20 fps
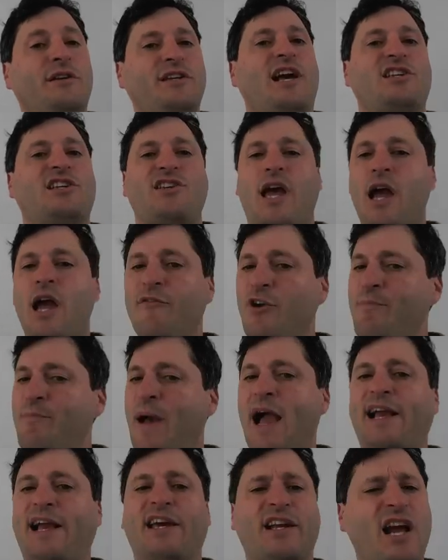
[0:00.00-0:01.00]
Yes, every
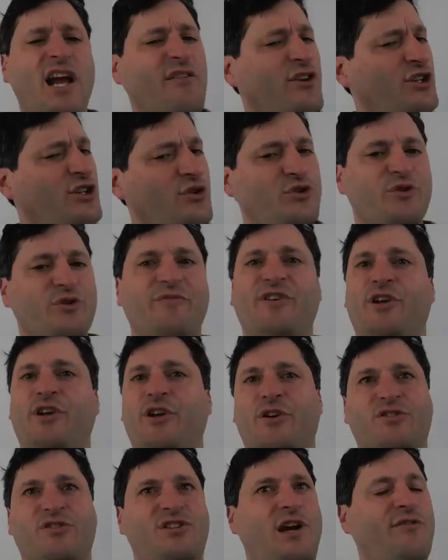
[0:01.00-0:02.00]
packet, every YouTube
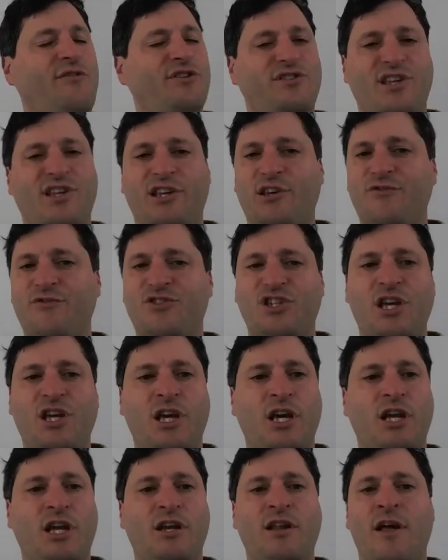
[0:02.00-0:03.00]
videos, everything you've
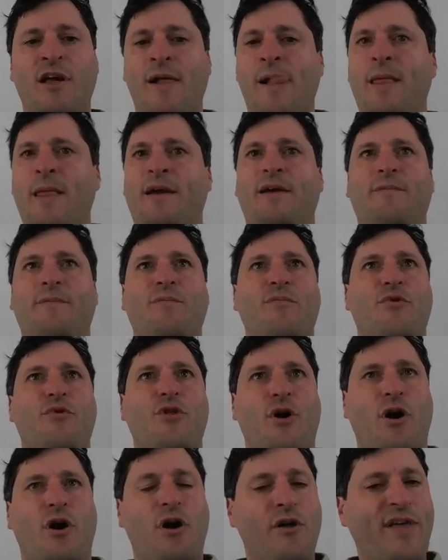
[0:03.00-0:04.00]
seen,
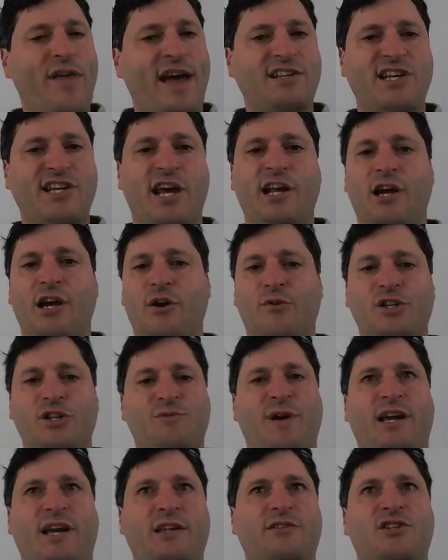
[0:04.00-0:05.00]
all that data was
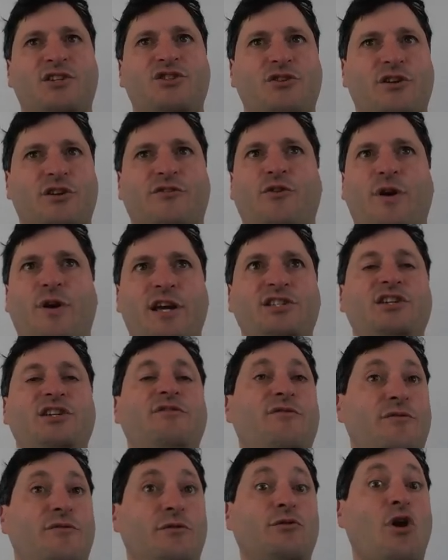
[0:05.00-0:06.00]
making this sort of crazy
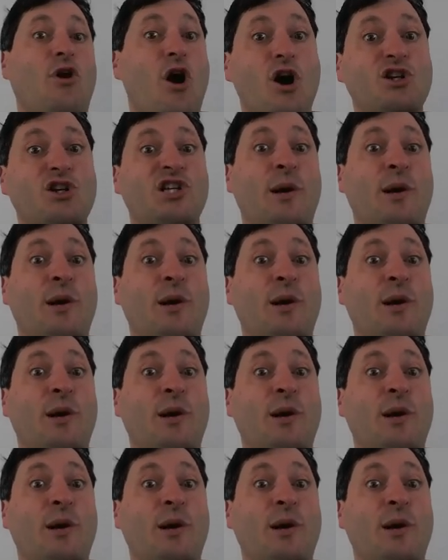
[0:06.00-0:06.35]
large